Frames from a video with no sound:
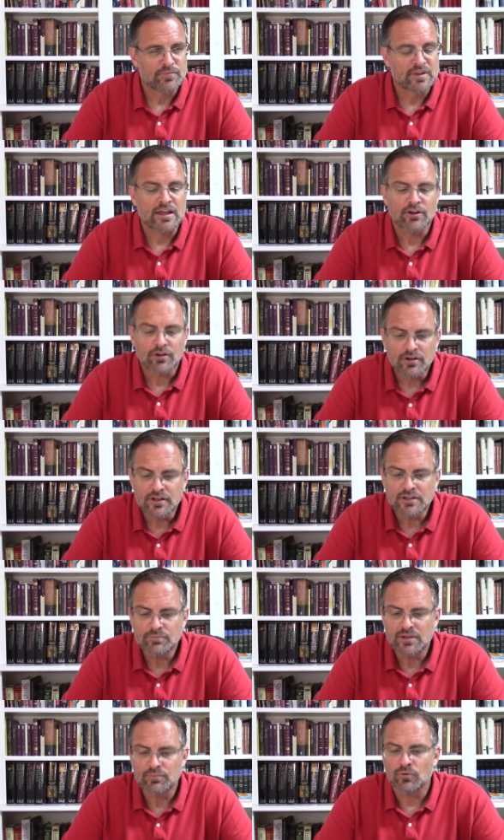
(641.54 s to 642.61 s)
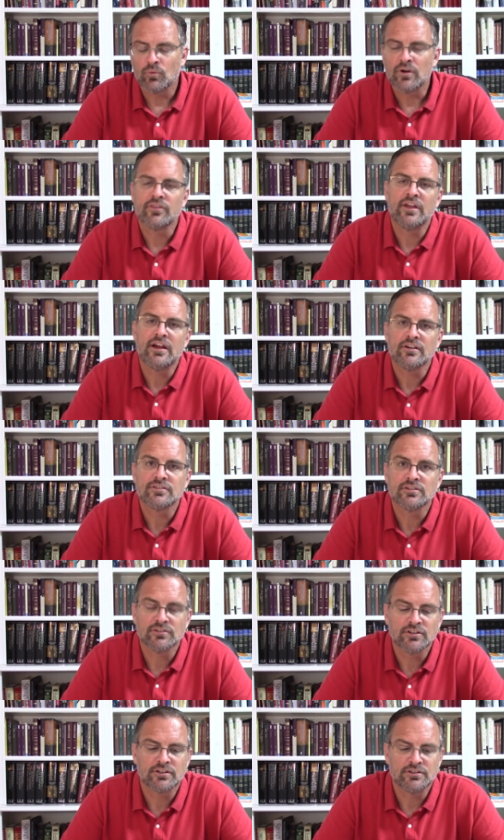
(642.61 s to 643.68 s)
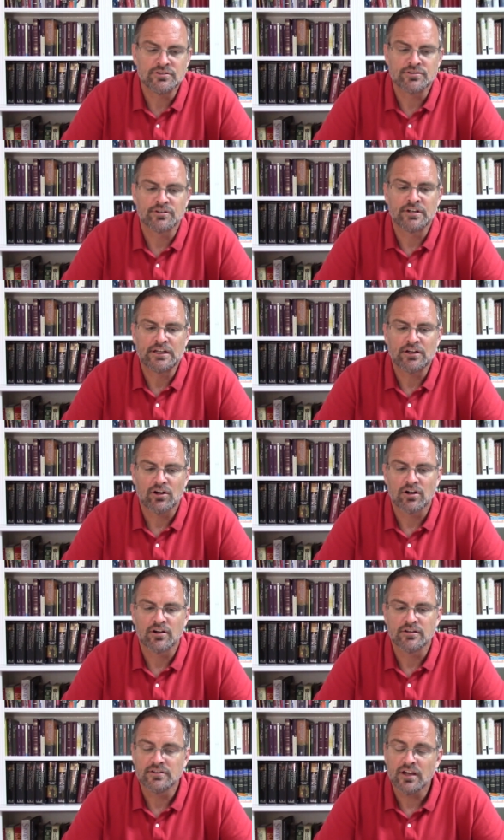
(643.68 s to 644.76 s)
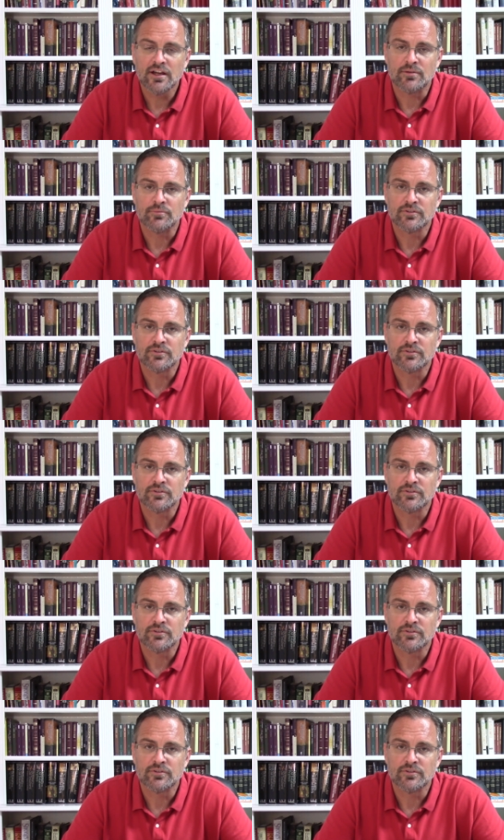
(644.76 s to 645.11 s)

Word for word: where they are to look during hard times.